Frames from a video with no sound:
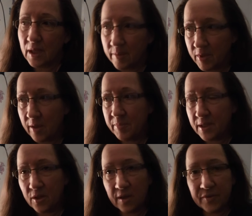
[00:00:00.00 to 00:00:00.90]
I'm not
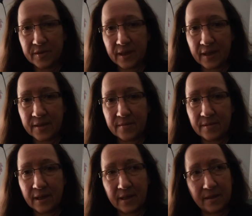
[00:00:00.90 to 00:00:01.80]
being offered that.
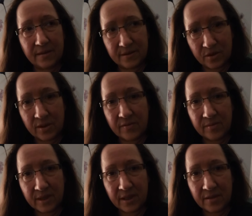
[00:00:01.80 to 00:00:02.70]
I don't have
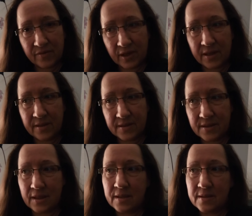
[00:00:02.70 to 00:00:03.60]
the money to fly to the
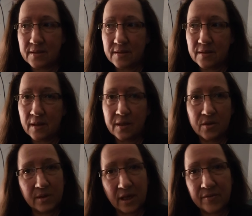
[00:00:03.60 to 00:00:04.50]
states. I
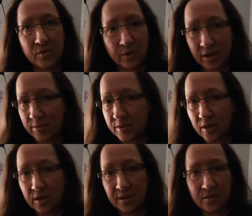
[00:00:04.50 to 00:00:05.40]
don't have the
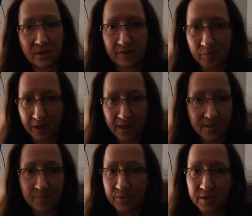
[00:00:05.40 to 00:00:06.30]
wherewithal. I don't have a
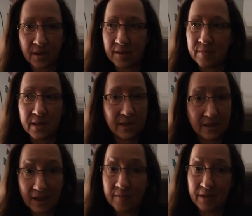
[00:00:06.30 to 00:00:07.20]
passport. I'm
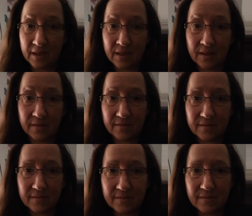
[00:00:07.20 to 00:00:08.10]
I'm ill.
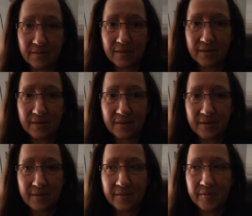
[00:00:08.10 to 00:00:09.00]

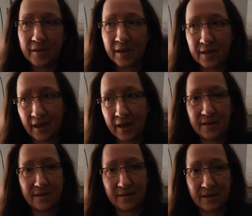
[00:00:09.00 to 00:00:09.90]
I
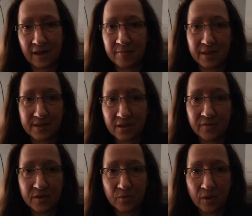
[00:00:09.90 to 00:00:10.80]
can't get
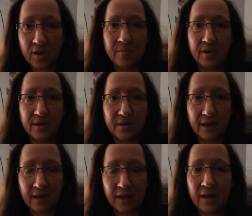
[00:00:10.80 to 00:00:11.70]
myself to Walmart.
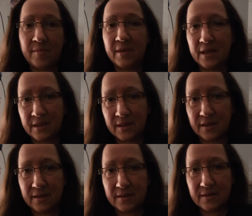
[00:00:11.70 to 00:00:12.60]
I, I'm
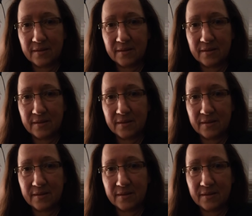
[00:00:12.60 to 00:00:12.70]
ill.